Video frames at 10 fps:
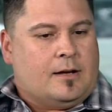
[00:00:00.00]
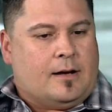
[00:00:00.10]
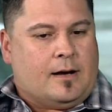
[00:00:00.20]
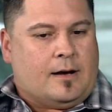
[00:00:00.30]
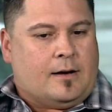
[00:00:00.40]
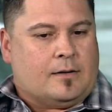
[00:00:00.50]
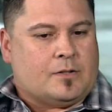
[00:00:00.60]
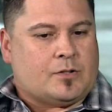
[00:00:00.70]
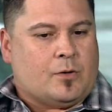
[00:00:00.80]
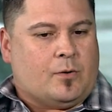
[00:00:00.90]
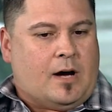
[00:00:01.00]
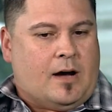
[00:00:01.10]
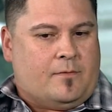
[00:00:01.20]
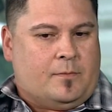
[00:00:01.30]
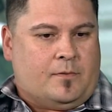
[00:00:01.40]
uh, so
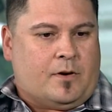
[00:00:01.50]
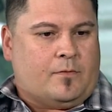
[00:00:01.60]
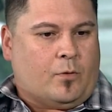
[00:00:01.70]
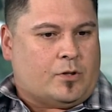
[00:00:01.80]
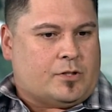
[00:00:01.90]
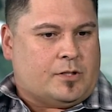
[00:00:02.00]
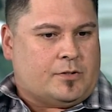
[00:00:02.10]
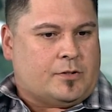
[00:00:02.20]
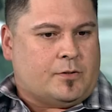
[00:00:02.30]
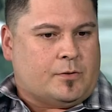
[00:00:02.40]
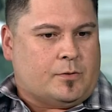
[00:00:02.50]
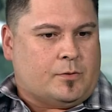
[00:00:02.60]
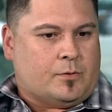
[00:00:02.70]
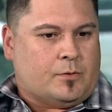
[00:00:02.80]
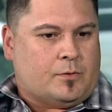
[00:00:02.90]
I've been very fortunate
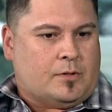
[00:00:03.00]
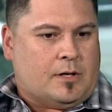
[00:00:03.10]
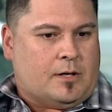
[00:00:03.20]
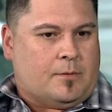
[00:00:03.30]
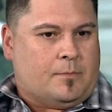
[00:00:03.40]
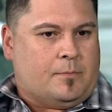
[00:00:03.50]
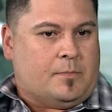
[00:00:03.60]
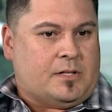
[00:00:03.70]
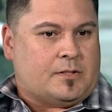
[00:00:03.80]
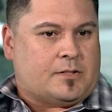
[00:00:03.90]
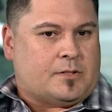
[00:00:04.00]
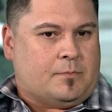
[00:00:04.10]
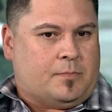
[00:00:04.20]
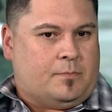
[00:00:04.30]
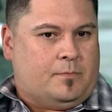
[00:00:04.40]
to um, meet
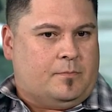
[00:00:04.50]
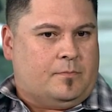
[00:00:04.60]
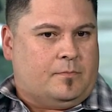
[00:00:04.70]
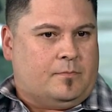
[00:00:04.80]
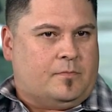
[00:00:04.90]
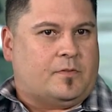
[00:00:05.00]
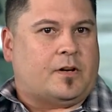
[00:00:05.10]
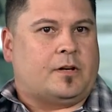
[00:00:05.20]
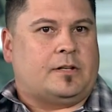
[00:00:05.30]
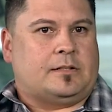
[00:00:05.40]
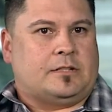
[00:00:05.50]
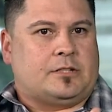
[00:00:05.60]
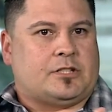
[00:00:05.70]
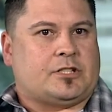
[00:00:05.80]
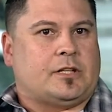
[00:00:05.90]
some very
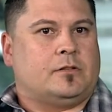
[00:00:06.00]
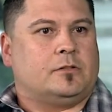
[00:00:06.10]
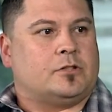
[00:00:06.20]
skilled